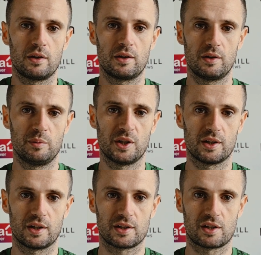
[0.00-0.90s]
You mean
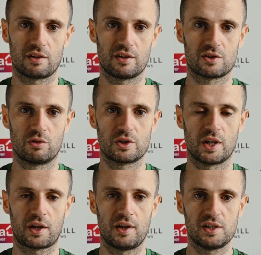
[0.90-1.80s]
it's obviously
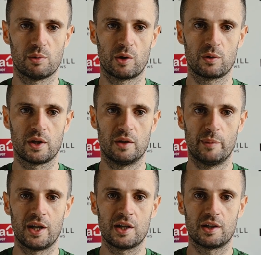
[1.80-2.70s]
a crazy world at the
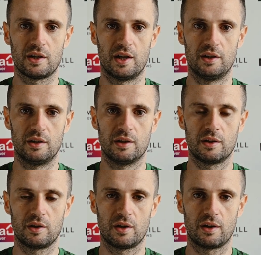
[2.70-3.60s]
minute
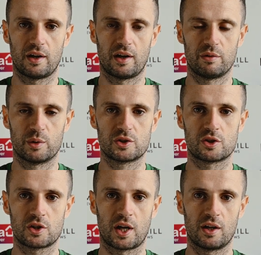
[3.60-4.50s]
and everyone's
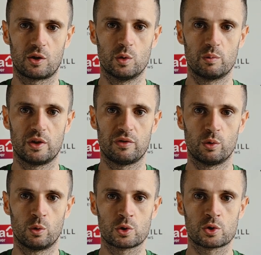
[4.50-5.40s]
just kind of going with the
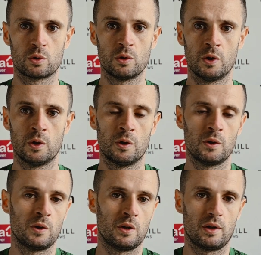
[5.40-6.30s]
flow. So
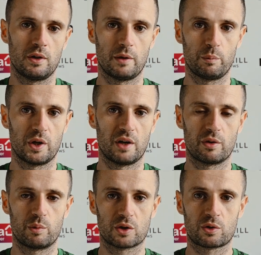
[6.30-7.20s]
wherever
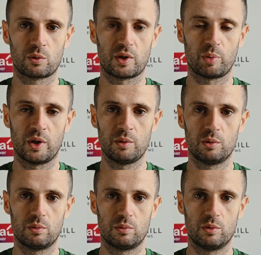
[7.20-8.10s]
we are told to play,
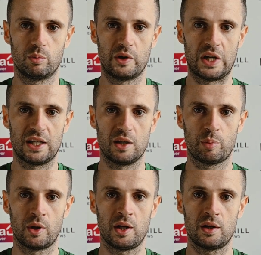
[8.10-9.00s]
we'll be ready to
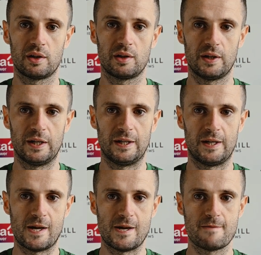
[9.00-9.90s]

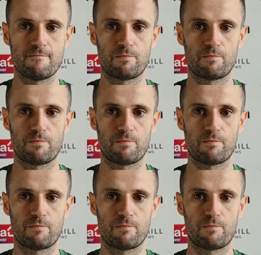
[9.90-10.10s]
play.